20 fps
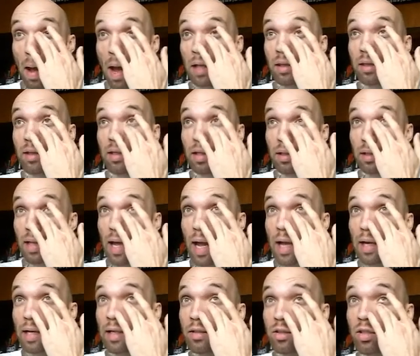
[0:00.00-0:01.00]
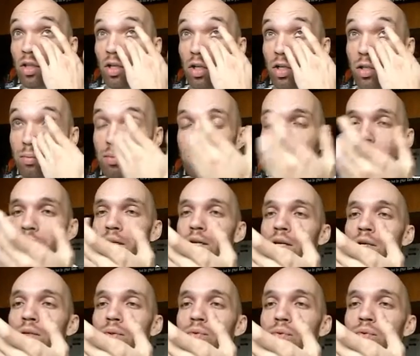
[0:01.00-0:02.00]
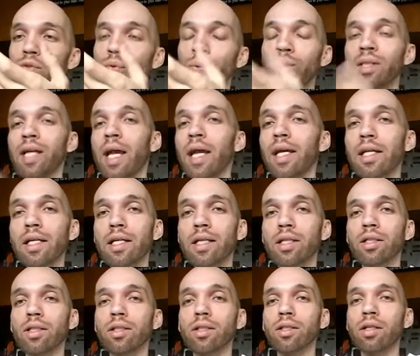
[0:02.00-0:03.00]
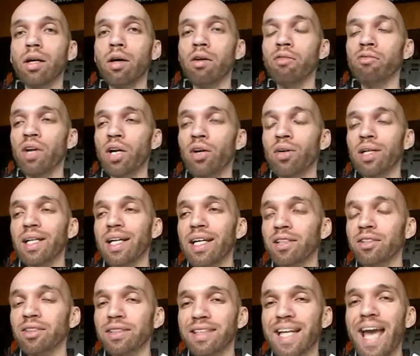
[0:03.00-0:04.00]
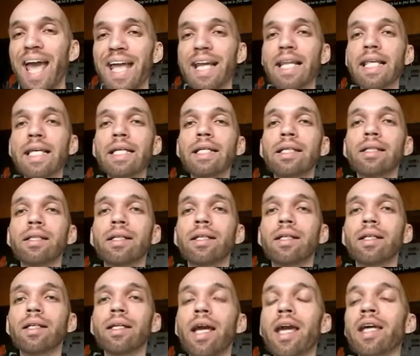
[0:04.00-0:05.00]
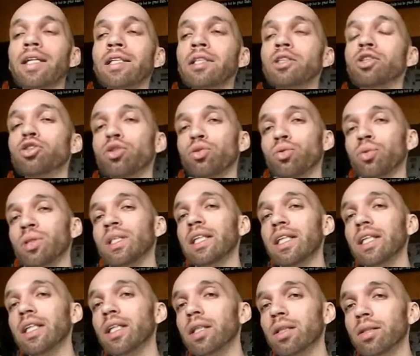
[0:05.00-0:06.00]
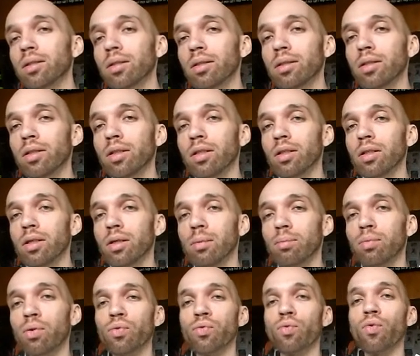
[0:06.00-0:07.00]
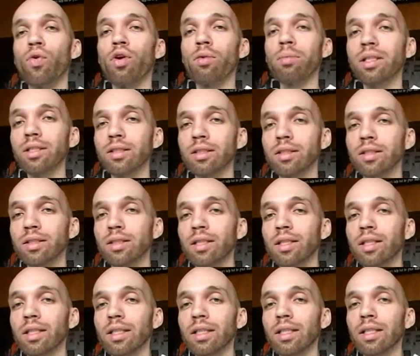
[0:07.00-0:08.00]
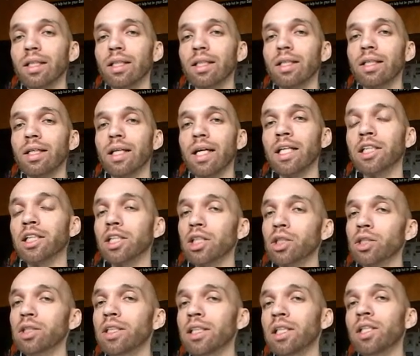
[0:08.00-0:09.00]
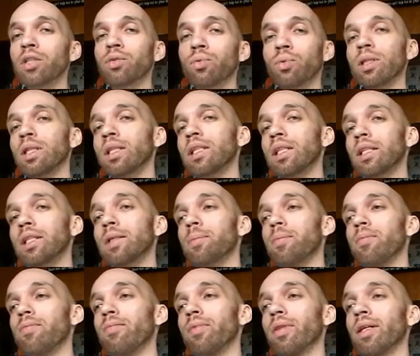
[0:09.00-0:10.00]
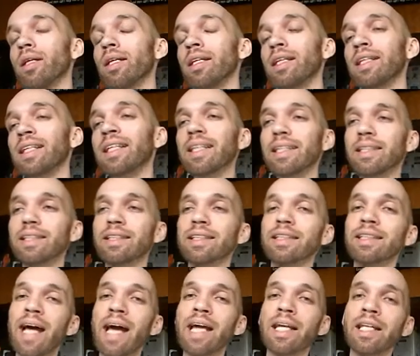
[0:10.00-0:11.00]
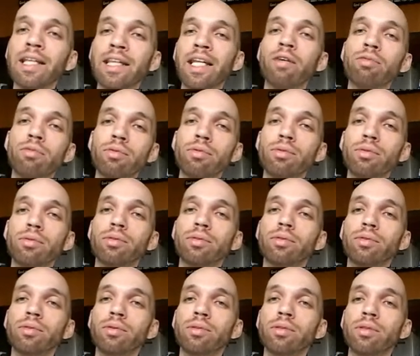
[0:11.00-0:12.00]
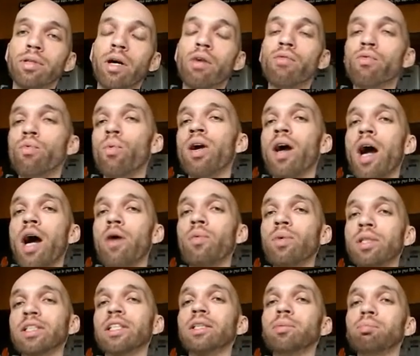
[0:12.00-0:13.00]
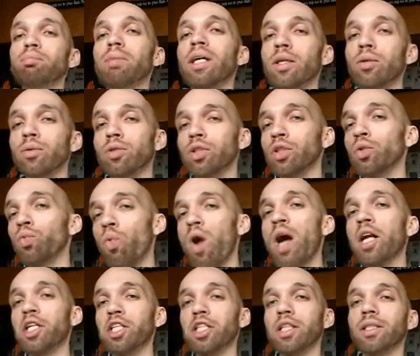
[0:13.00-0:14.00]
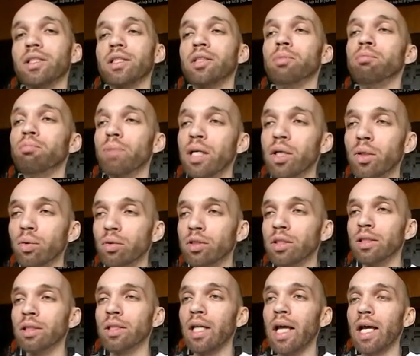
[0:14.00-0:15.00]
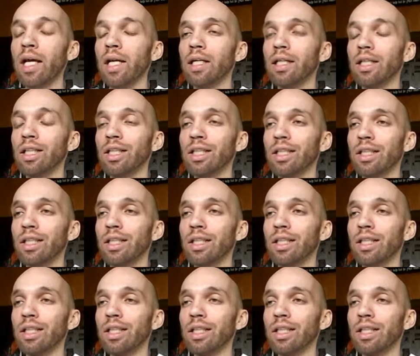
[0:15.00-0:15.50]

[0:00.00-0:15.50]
I think that in terms of creating a very entertaining and intriguing performance, it just didn't really get to that level of where I was compelled to watch it, compelled to like